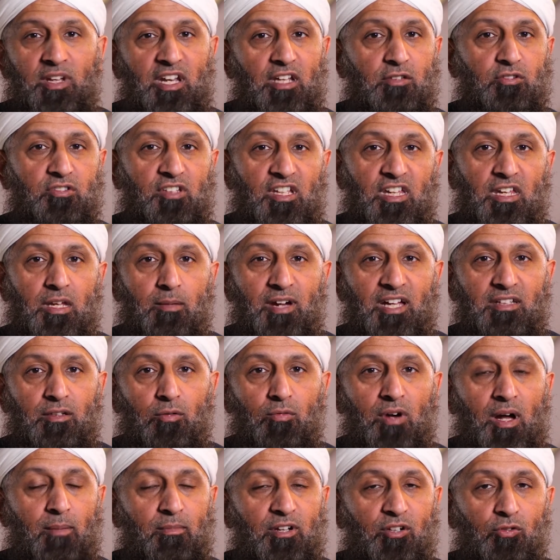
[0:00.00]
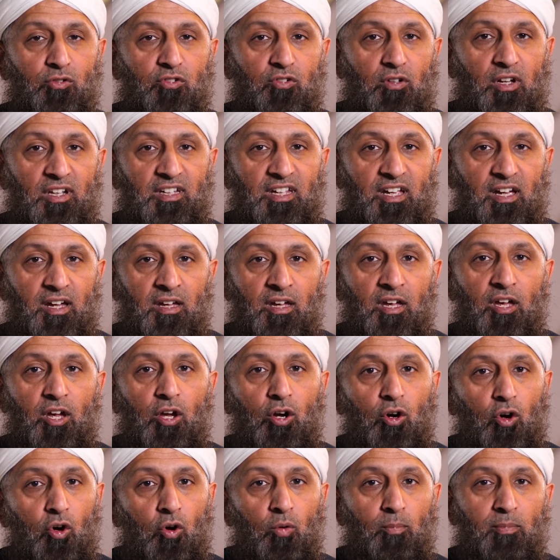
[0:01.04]
min at-tayyibati wa'malu salihah.
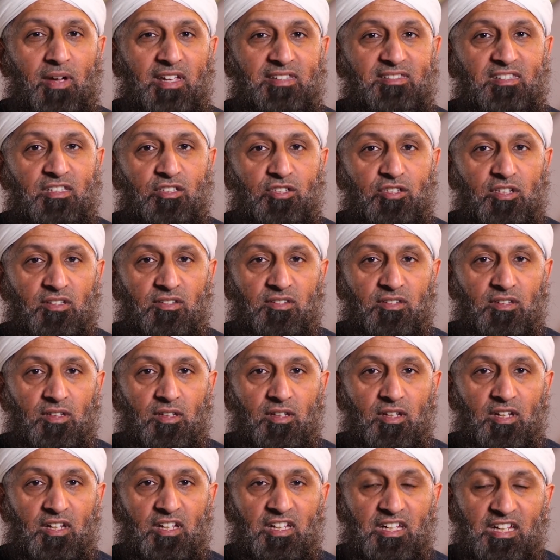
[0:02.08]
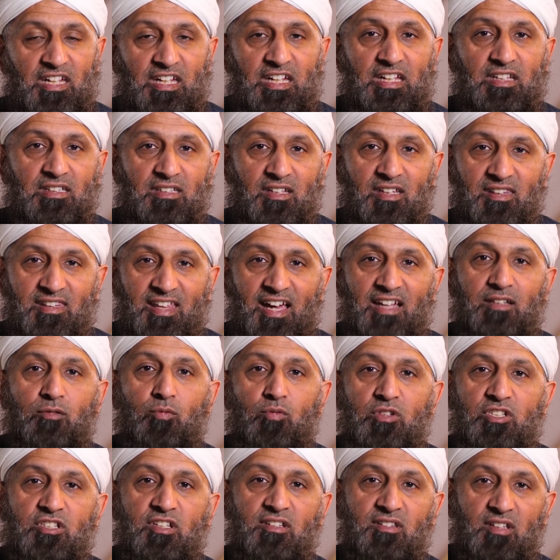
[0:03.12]
O messengers, eat that
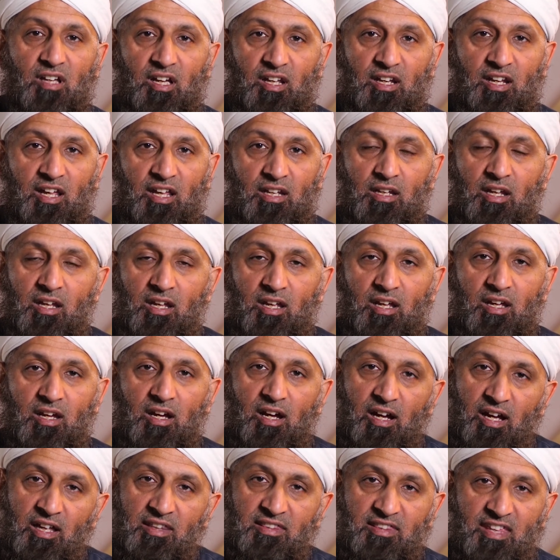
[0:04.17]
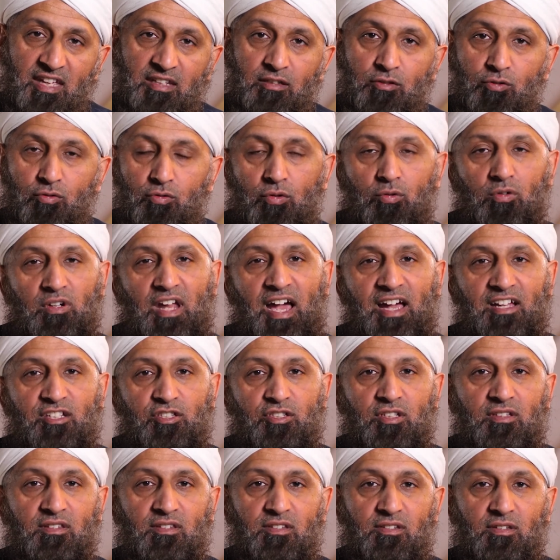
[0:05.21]
which is halal and then do good
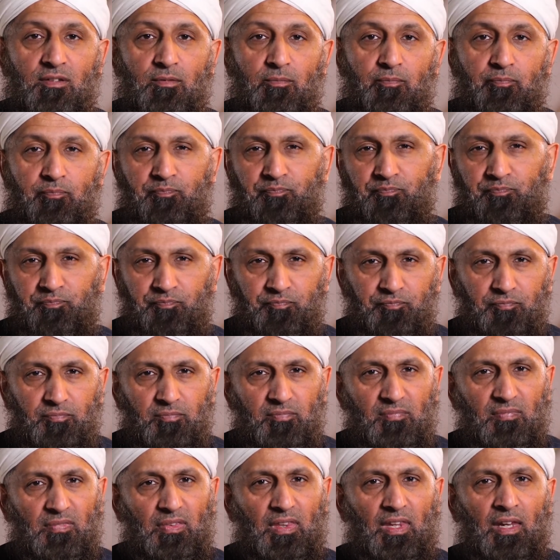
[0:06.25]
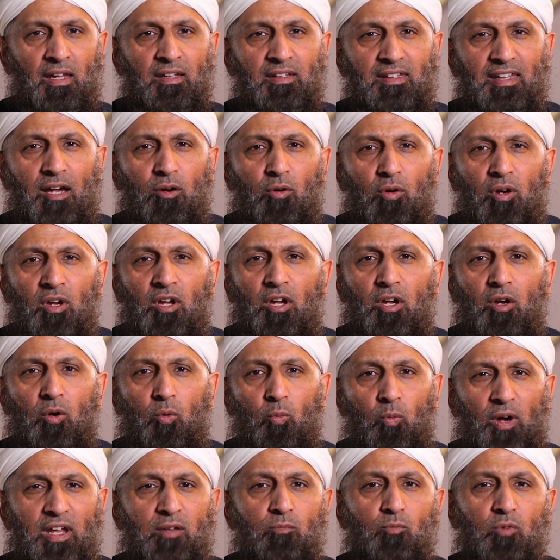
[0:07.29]
actions. Now,
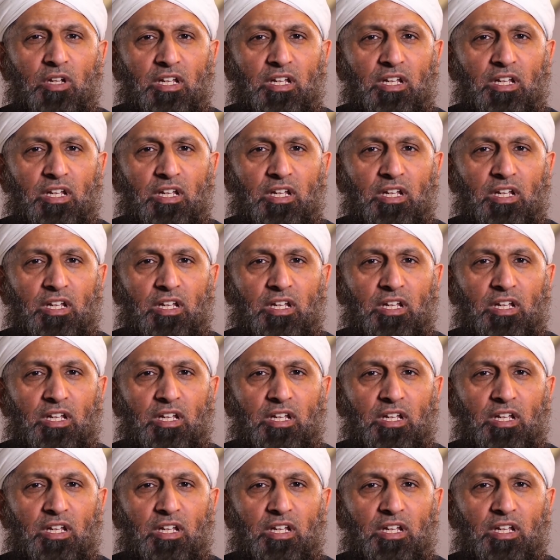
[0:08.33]
when